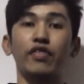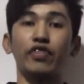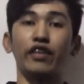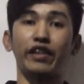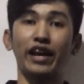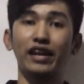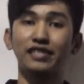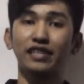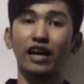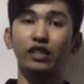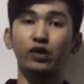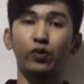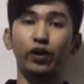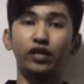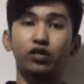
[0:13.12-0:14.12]
The next
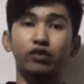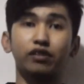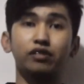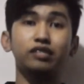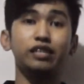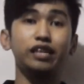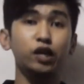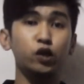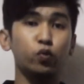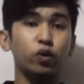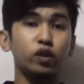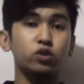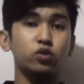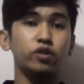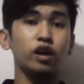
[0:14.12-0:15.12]
iteration is
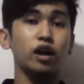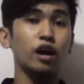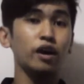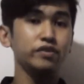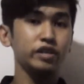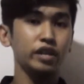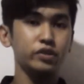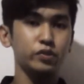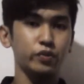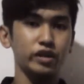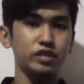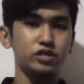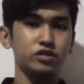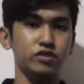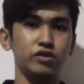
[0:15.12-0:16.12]
equal to the current
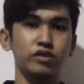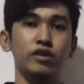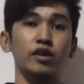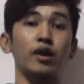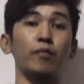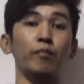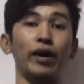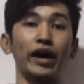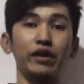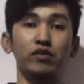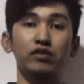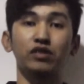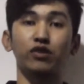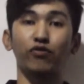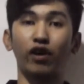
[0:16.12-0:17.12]
iteration
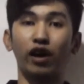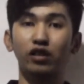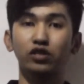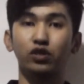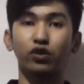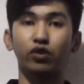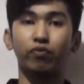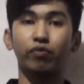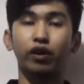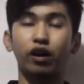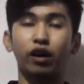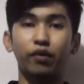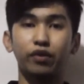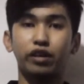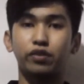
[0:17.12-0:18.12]
minus the function of the
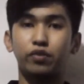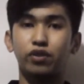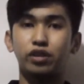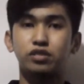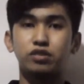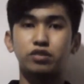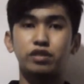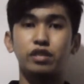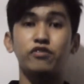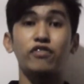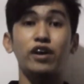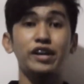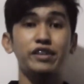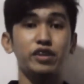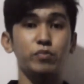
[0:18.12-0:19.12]
current iteration
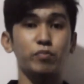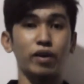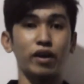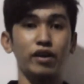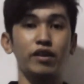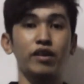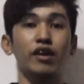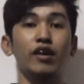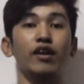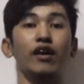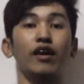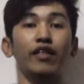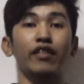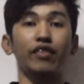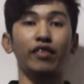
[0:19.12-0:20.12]
divided by
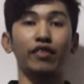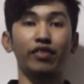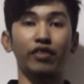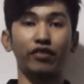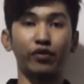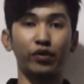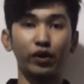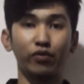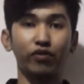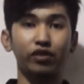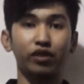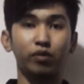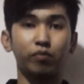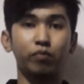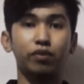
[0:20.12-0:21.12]
the
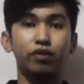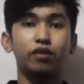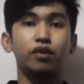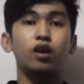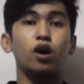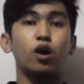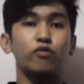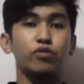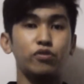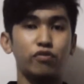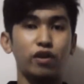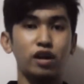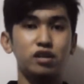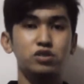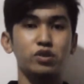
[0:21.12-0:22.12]
derivative of the
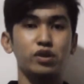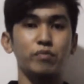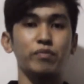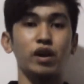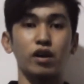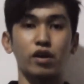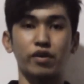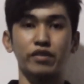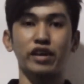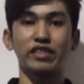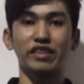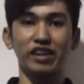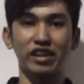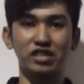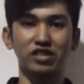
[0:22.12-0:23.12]
function of the current
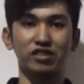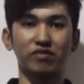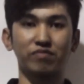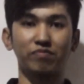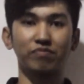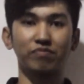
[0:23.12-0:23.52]
iteration.